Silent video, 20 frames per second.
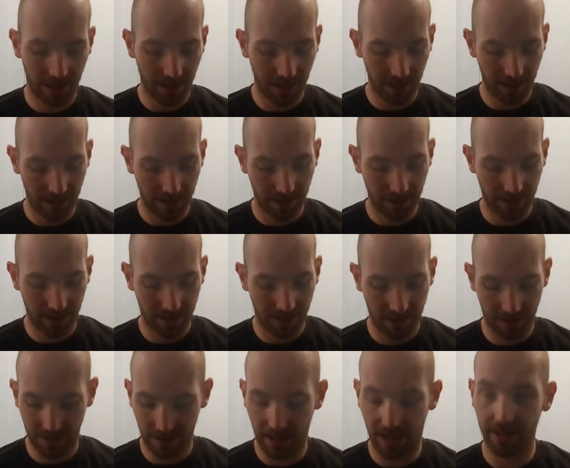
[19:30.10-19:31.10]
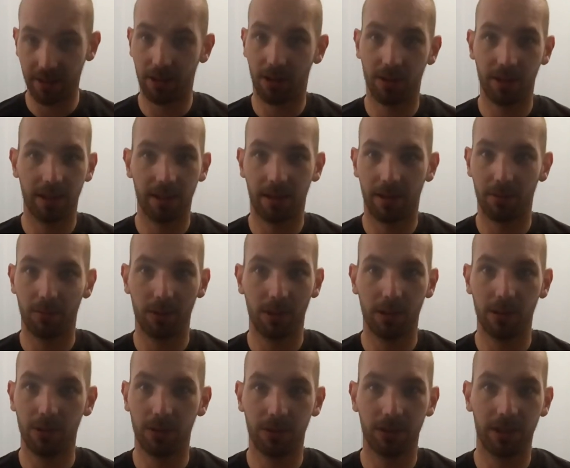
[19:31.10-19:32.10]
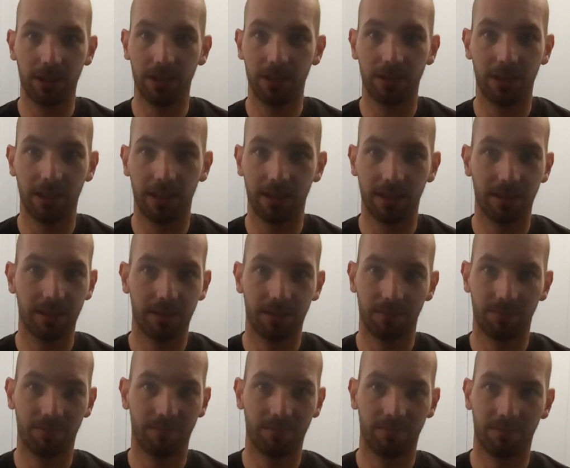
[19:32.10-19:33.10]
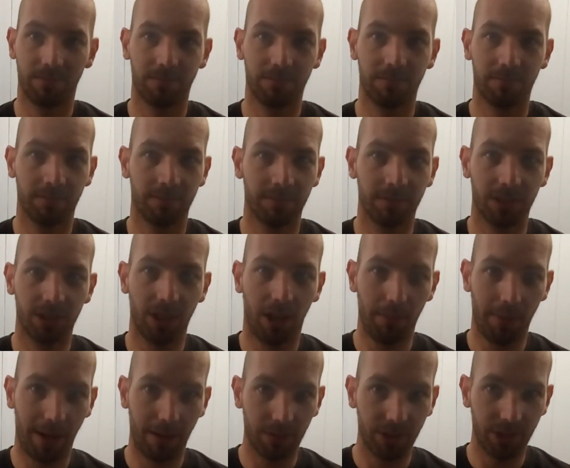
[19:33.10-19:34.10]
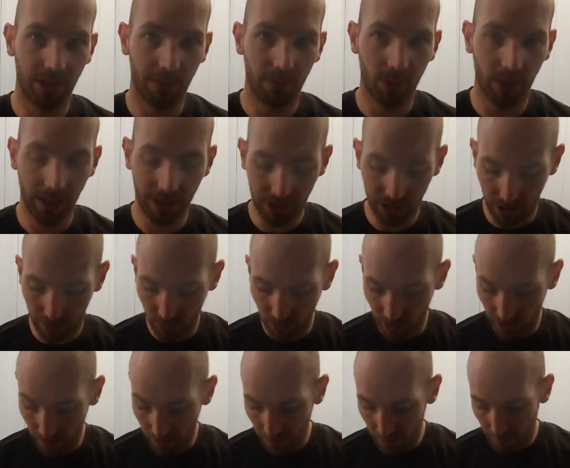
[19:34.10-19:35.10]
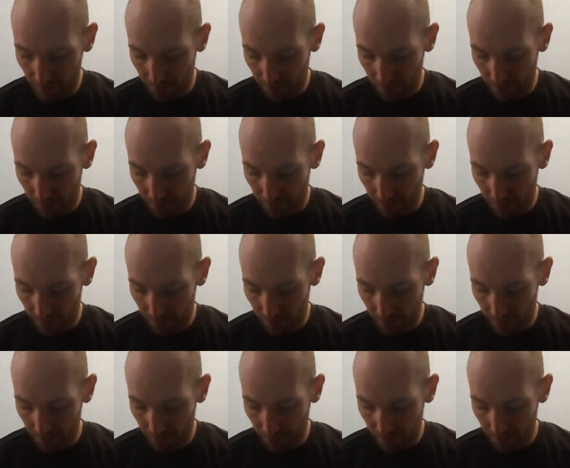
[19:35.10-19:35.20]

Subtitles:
I know that I would lose these things somehow, some way, somewhere.